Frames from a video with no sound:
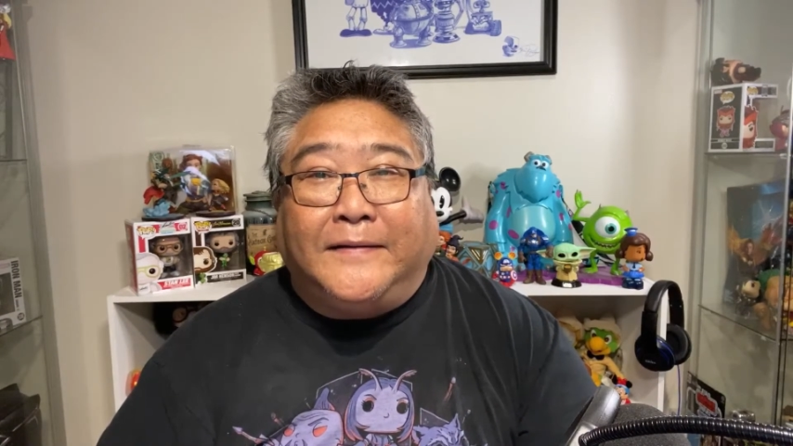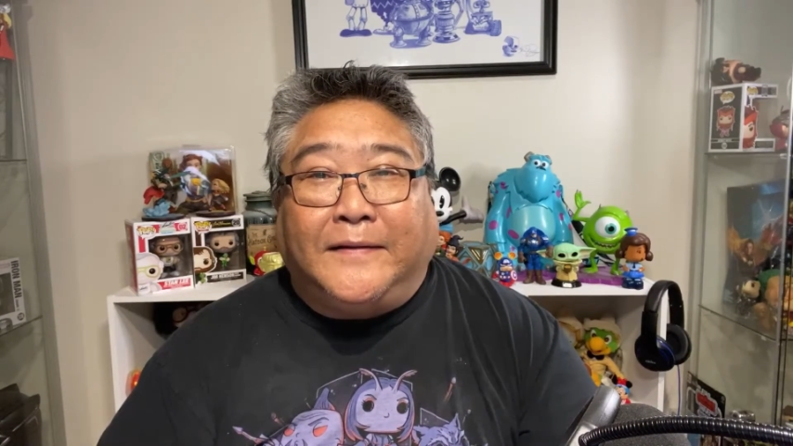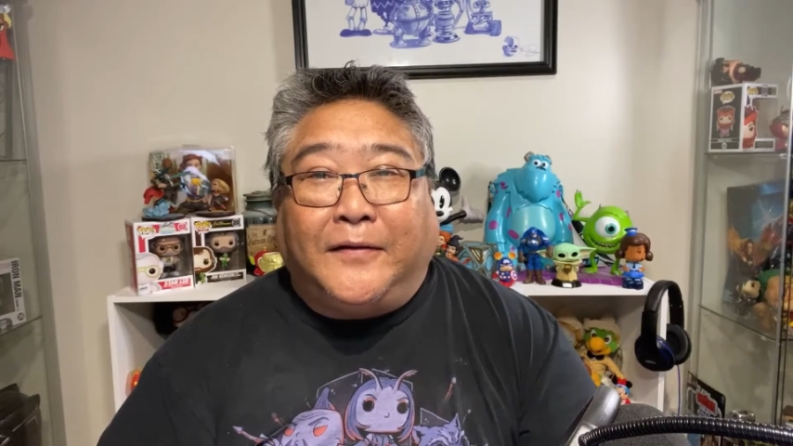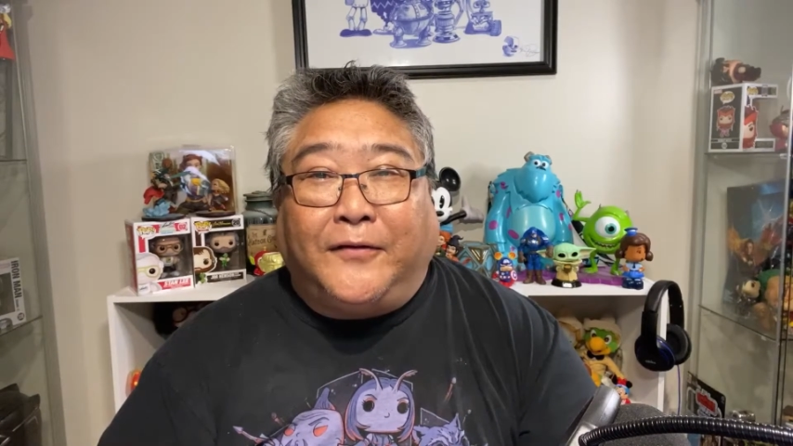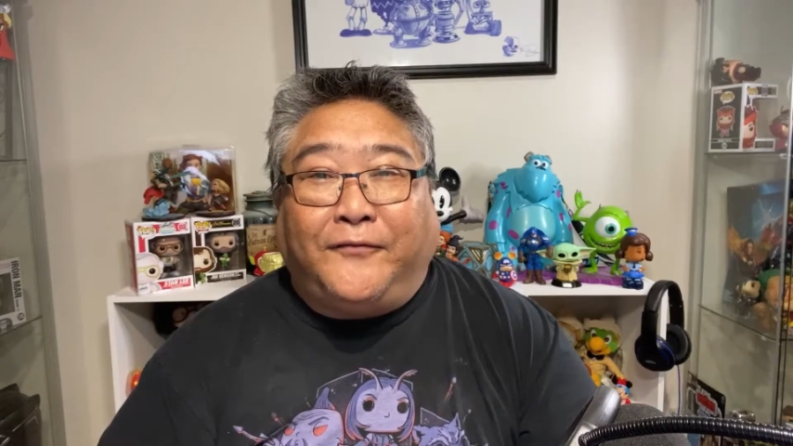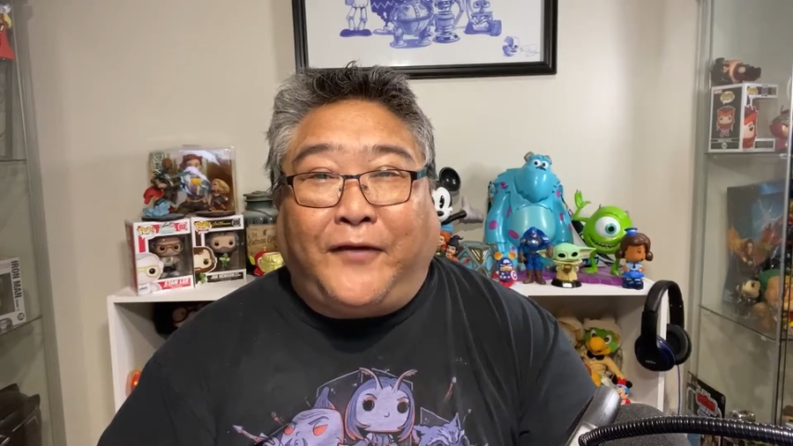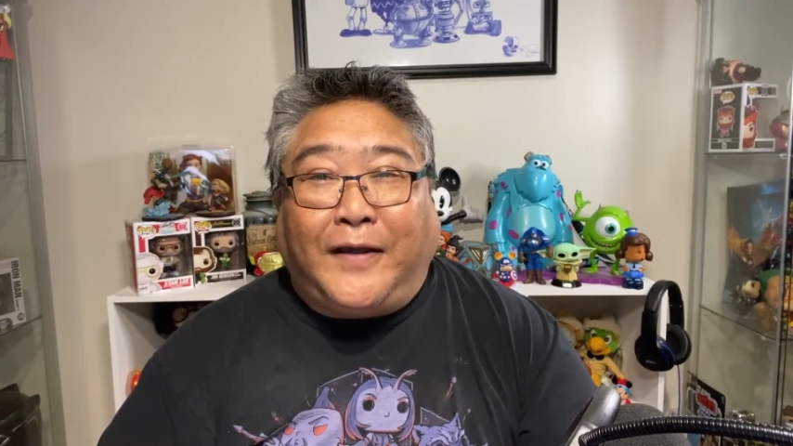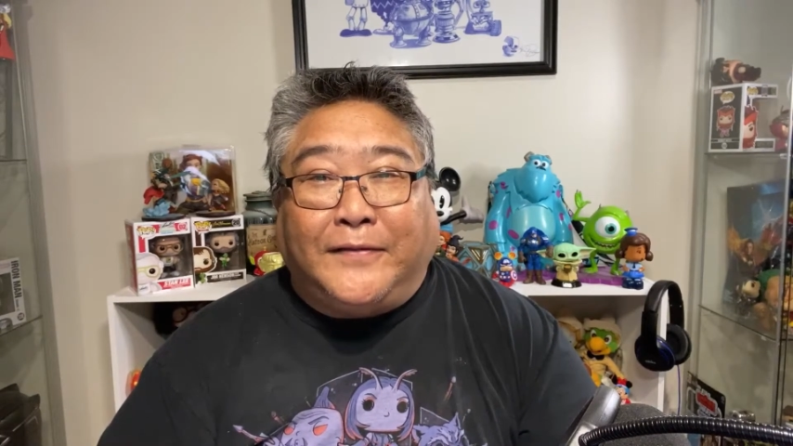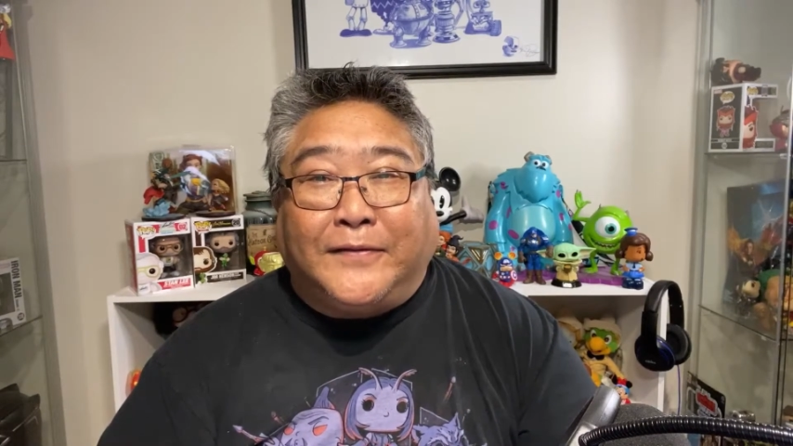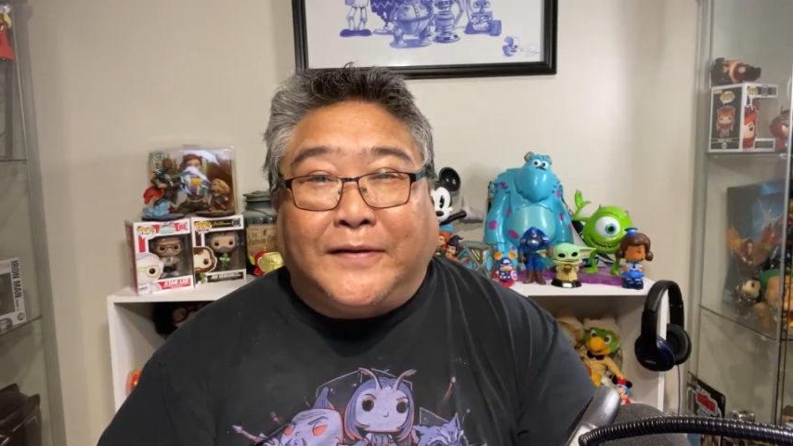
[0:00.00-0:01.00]
her
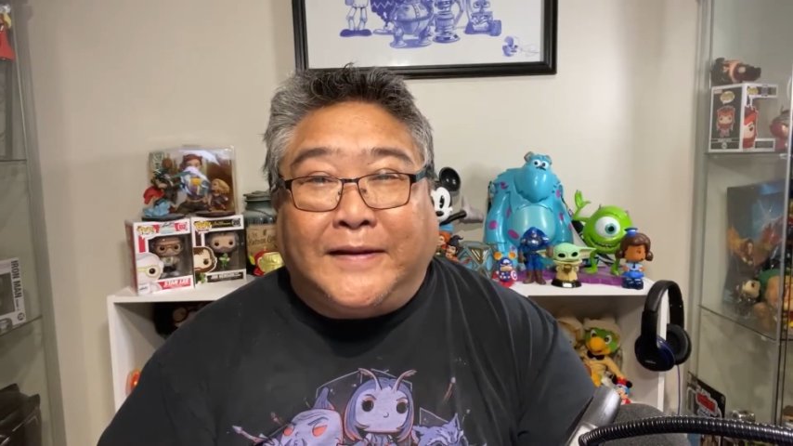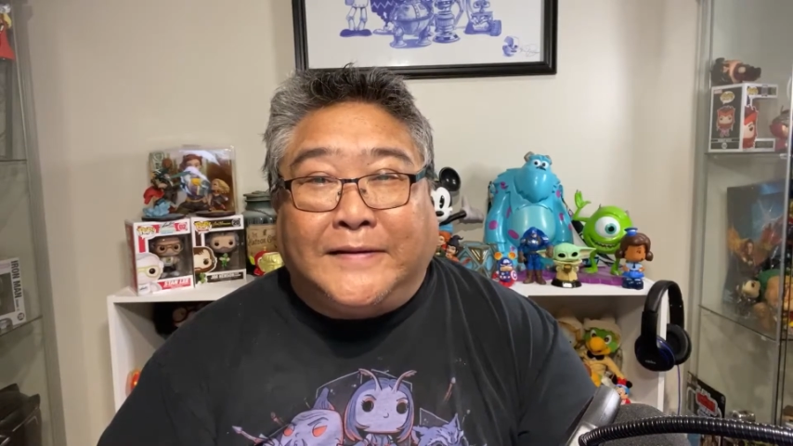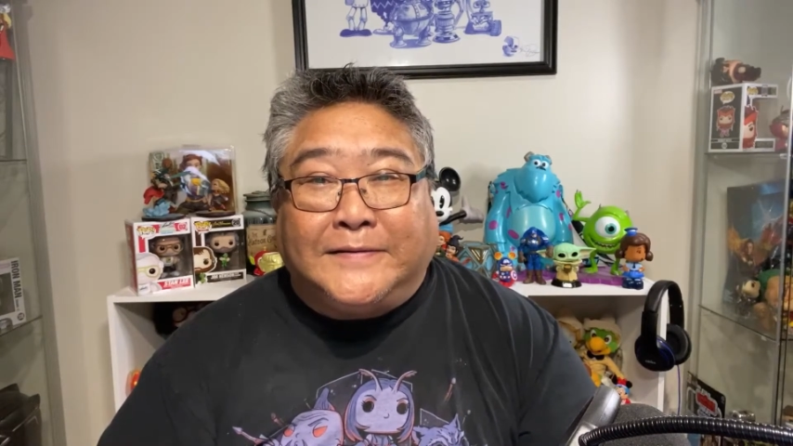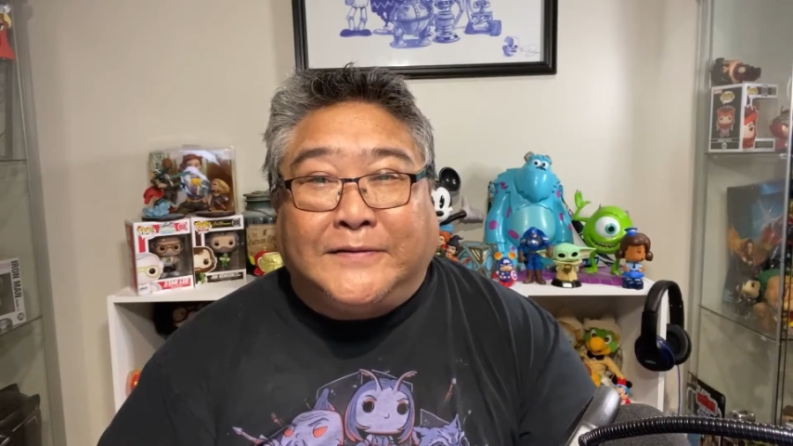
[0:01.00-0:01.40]
father is